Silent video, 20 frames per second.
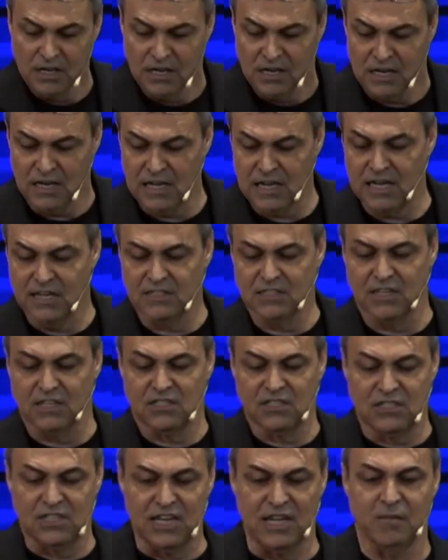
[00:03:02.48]
uh, is
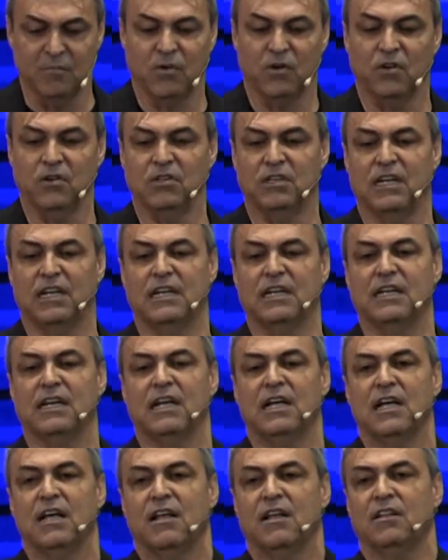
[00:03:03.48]
assembled and
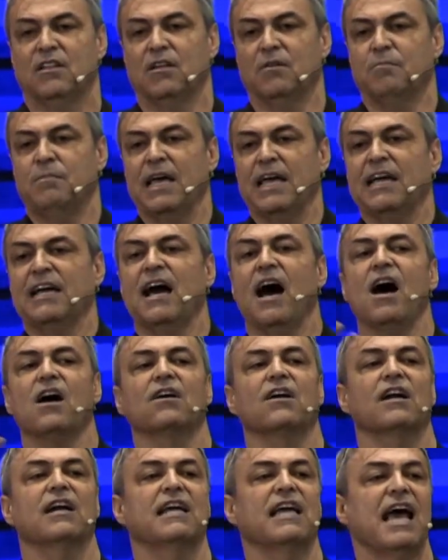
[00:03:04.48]
the big
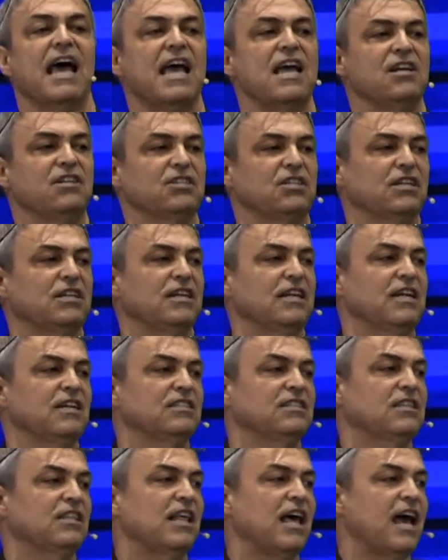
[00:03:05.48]
congregation
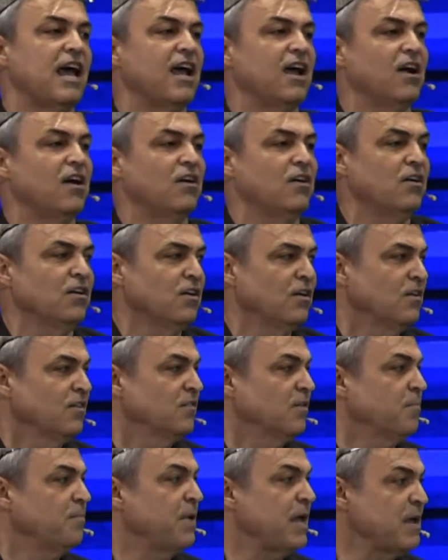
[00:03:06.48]
is there.
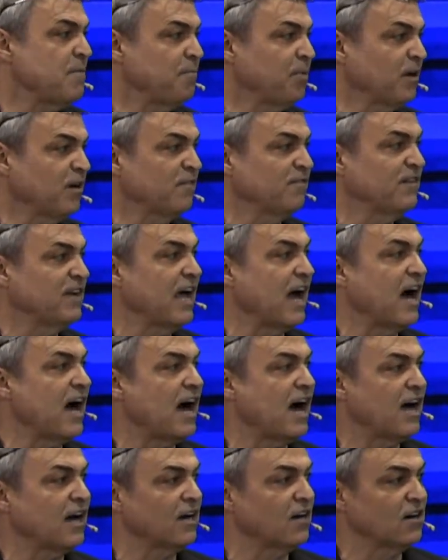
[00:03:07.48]
The people of
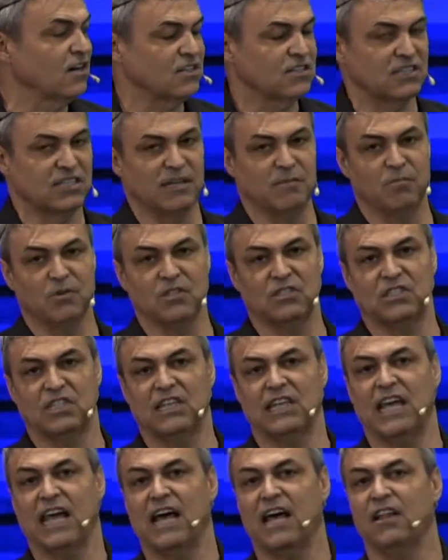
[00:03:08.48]
God are assembled
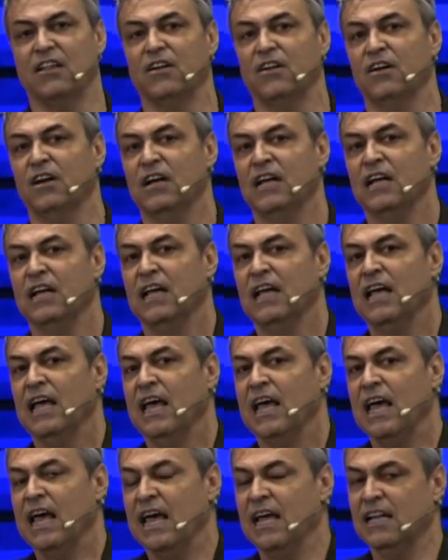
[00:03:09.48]
together.
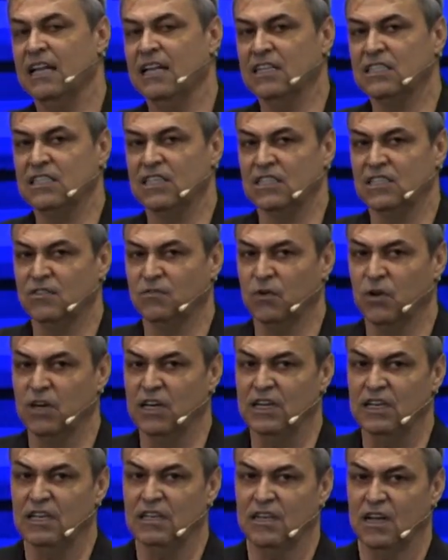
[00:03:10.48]
And this is
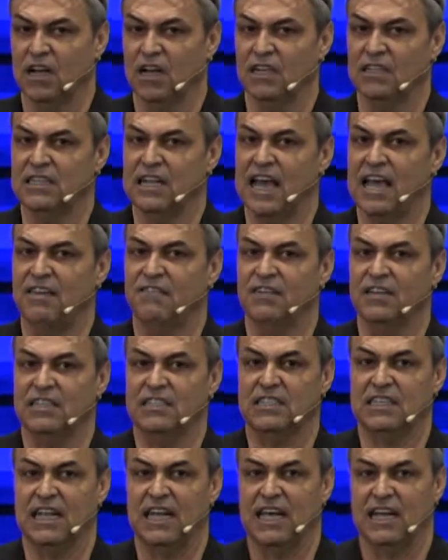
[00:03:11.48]
what uh, David
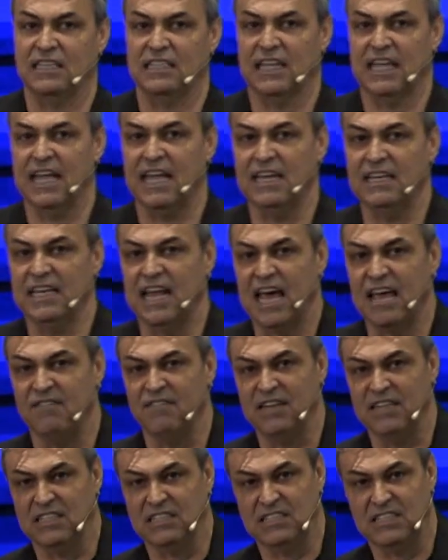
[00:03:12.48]
says King
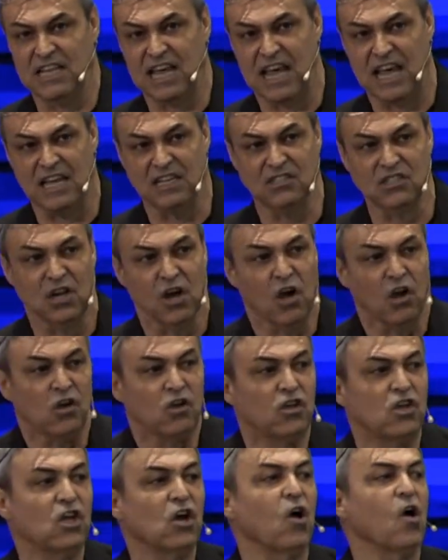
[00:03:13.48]
David says,
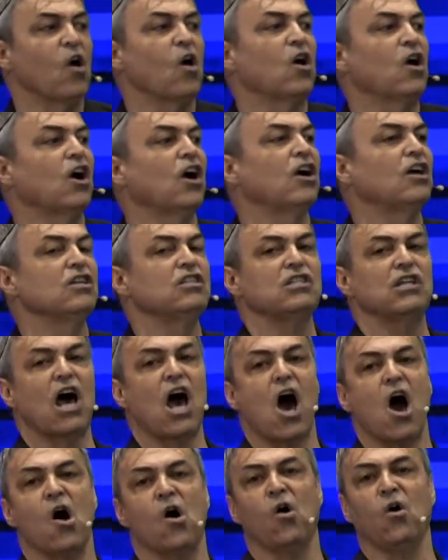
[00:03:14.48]
Yours,
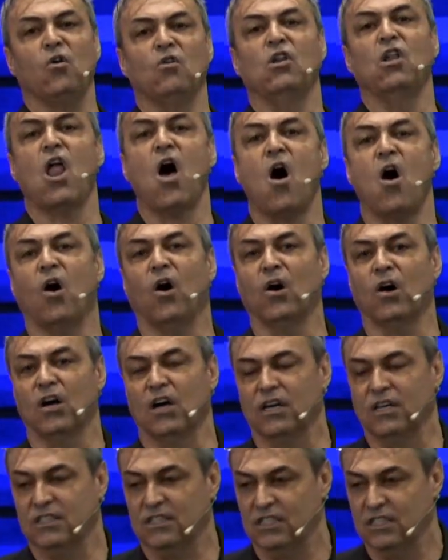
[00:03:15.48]
O
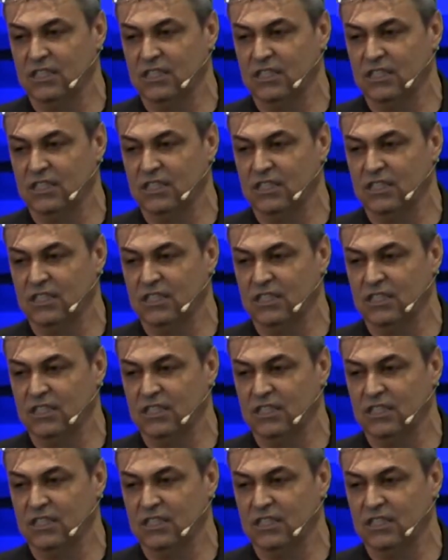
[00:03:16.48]
Lord,